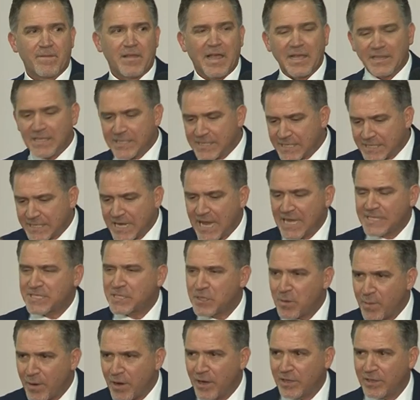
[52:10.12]
and this is
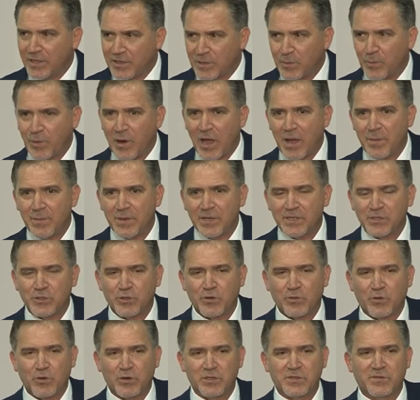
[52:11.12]
customary that the prime
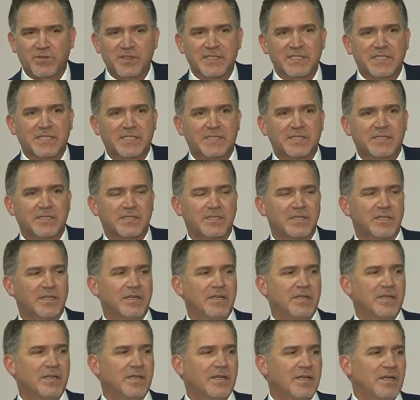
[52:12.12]
minister, of course, visits
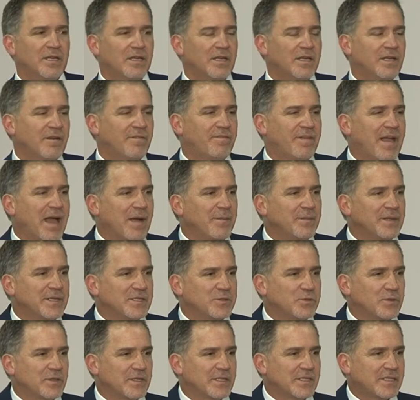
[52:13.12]

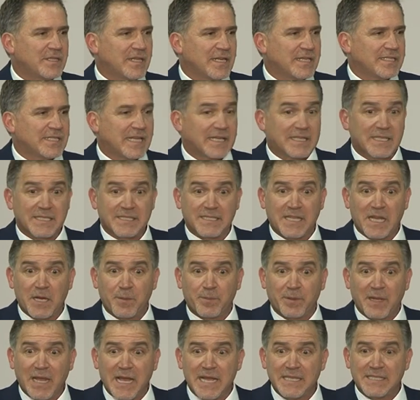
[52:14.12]
families when things like this
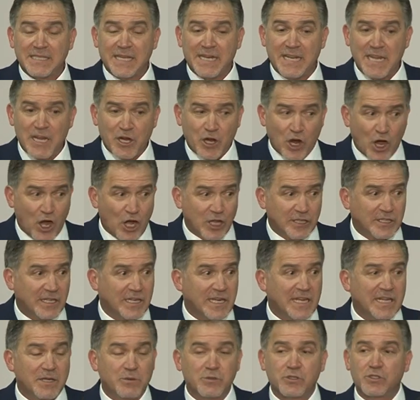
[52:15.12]
take place, and he called and
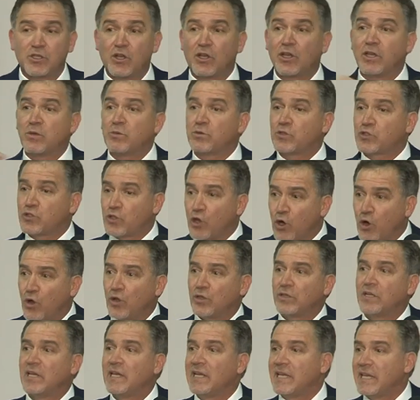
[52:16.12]
he was
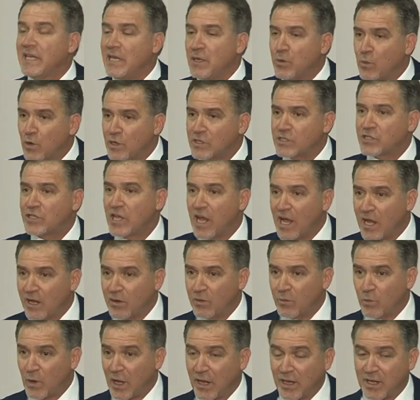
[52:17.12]
told he was
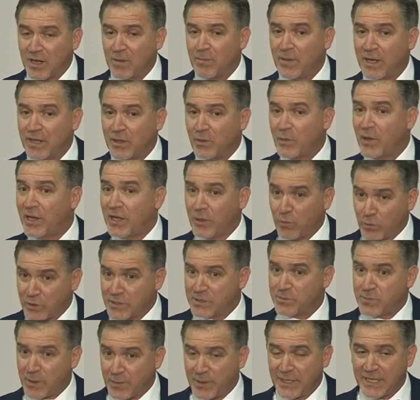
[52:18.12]
not welcome. By the way, it
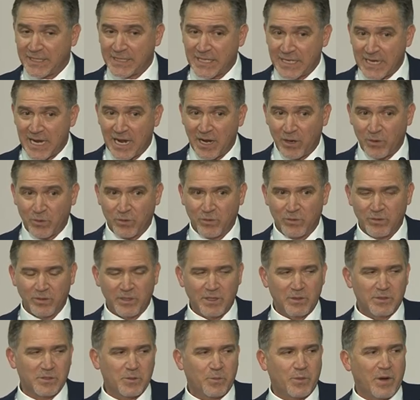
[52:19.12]
was Bibi Netanyahu.
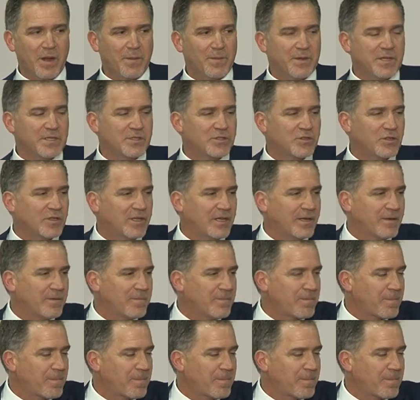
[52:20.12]
He was the prime minister then.